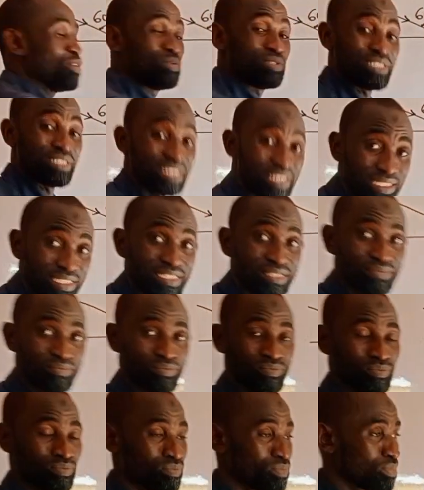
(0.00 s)
I don't need it.
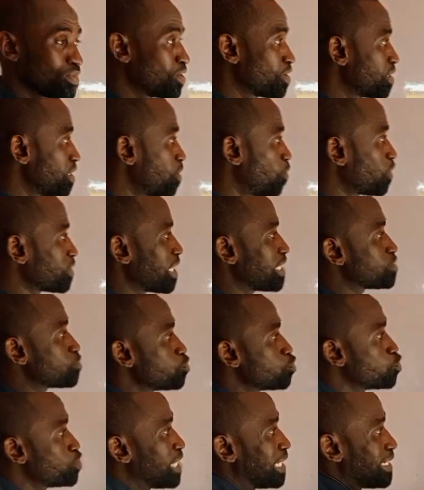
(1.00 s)
Okay, what I need
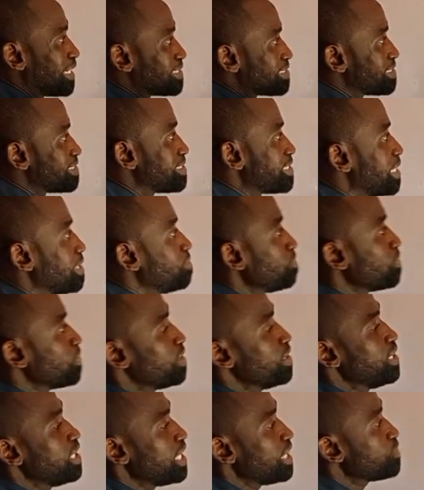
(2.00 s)
to do is the analysis here.
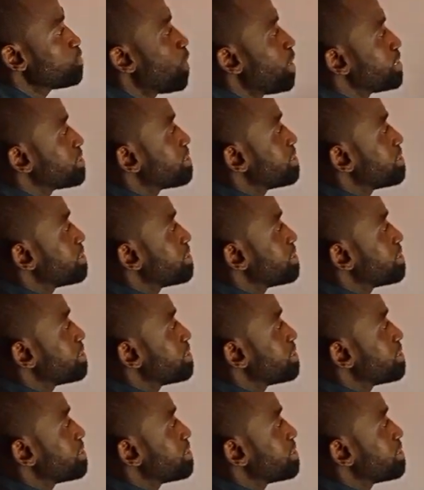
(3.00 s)
This one